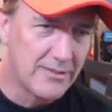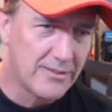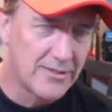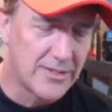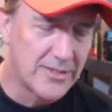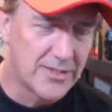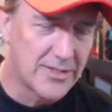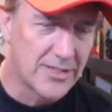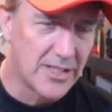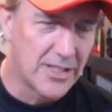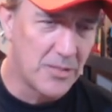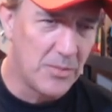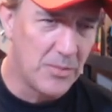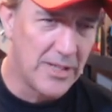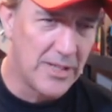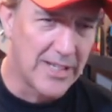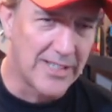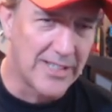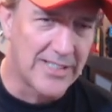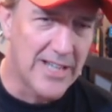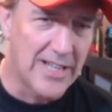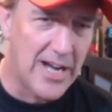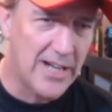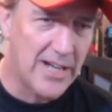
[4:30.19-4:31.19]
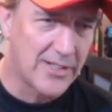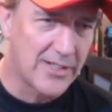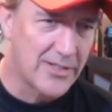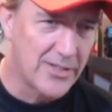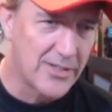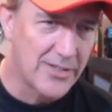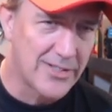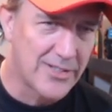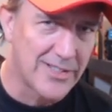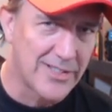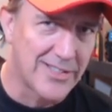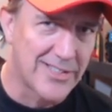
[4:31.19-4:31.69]
There's going to be
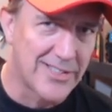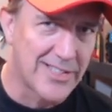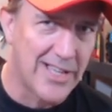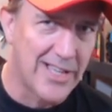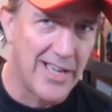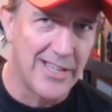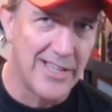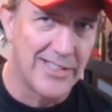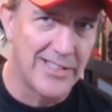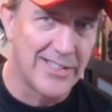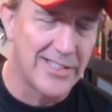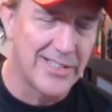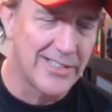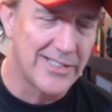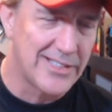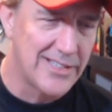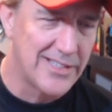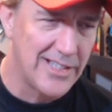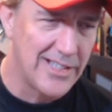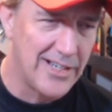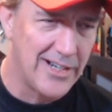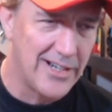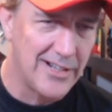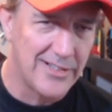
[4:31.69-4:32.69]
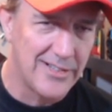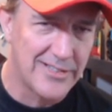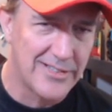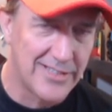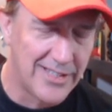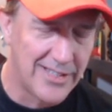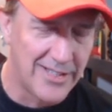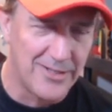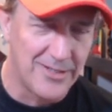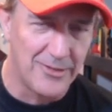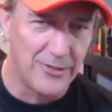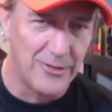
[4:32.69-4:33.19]
doctors and scientists there. It's
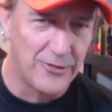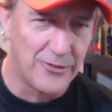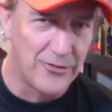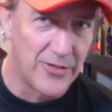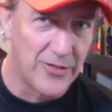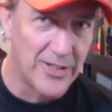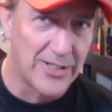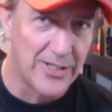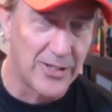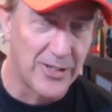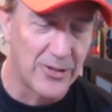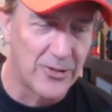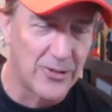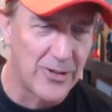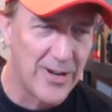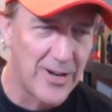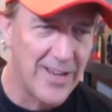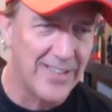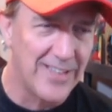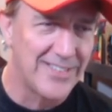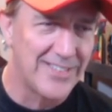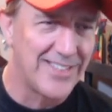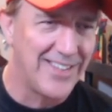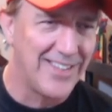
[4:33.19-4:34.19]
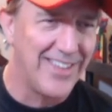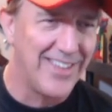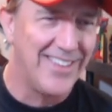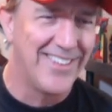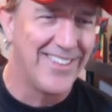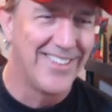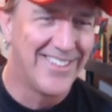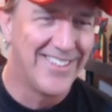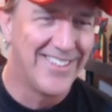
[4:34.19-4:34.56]
going to be fucking crazy."